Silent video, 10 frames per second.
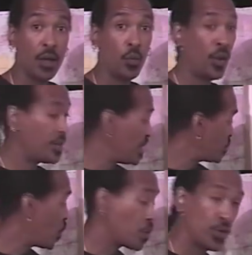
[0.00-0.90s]
where they
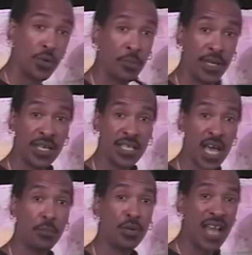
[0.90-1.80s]
taught Europeans how
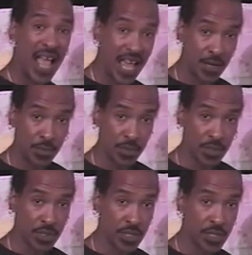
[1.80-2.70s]
to put
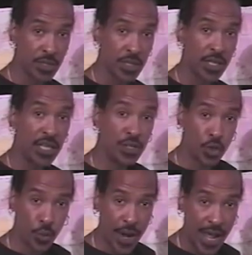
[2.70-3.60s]
animals in
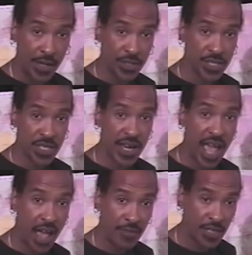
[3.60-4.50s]
corrals instead of
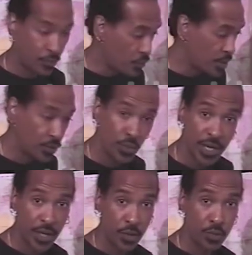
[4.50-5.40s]
having them run through
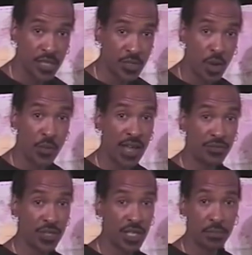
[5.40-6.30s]
their homes. That's why we
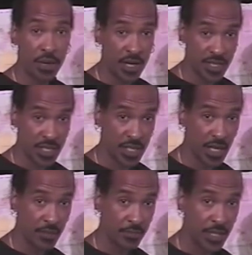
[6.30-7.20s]
have chicken pox today,
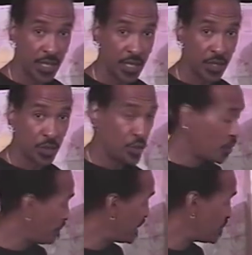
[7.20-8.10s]
because
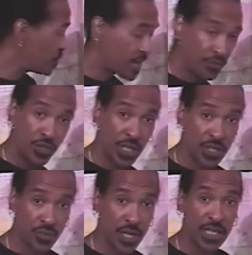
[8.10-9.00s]
Europeans used to have
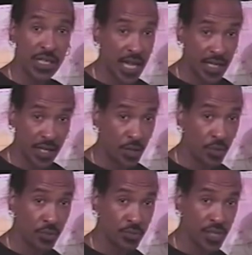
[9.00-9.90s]
chickens running in and out of their
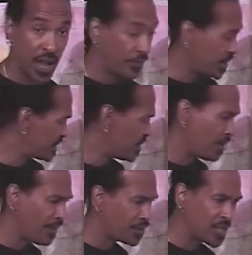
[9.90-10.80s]
homes. The Africans said, you don't
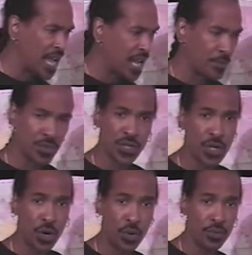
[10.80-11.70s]
have animals in
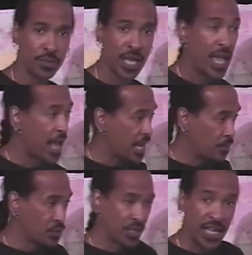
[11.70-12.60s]
your home.
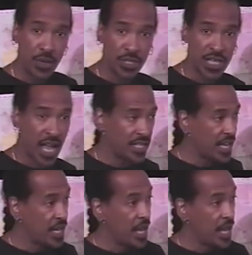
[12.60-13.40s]
Animals stay outside. They,